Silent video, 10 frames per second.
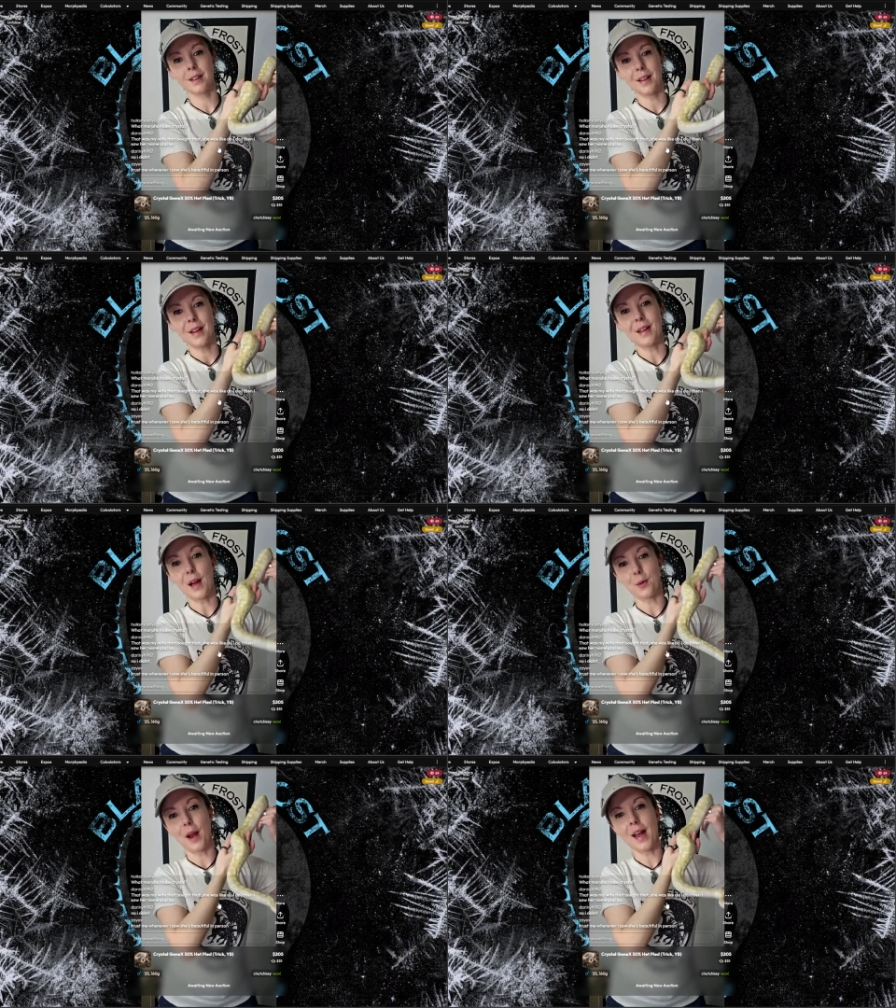yeah,
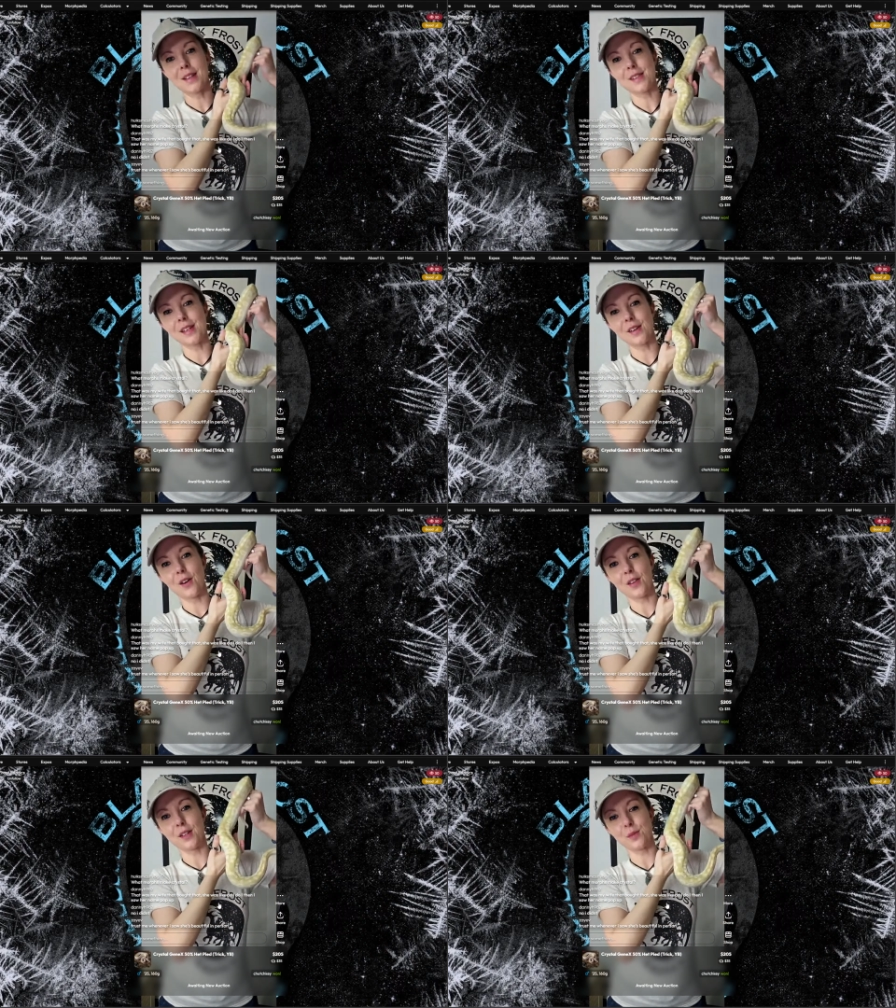Rayanne's seen all
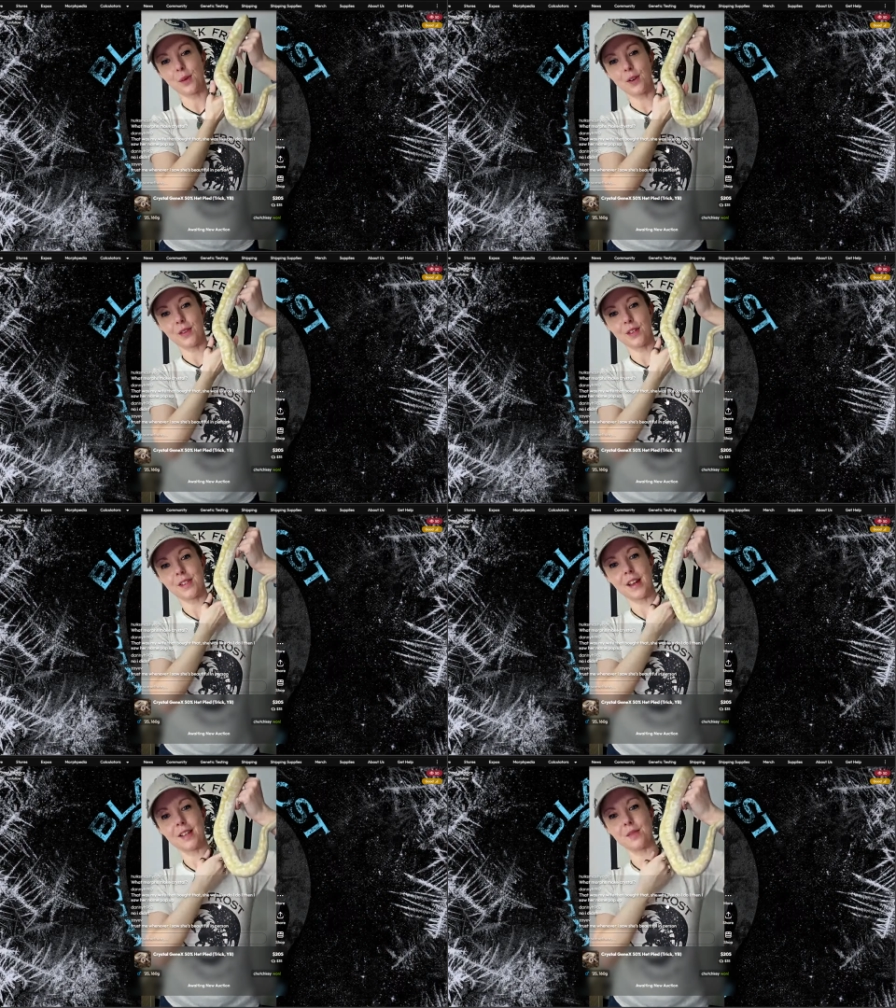these
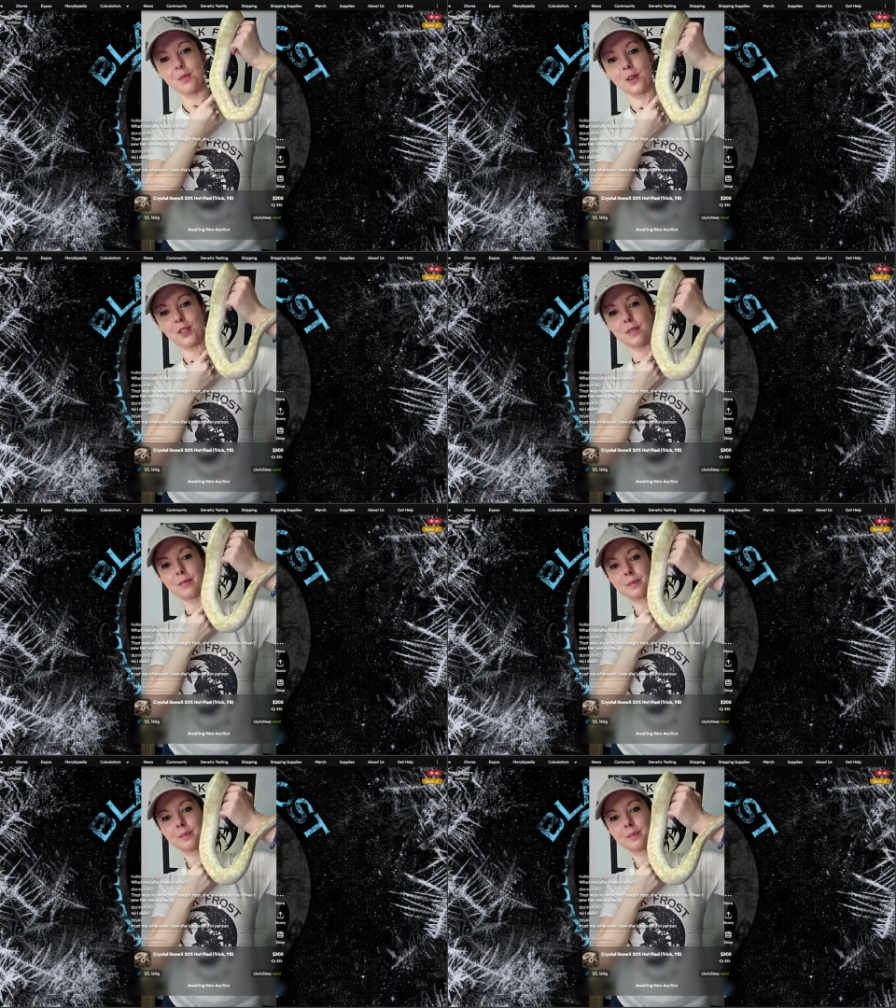snakes in person.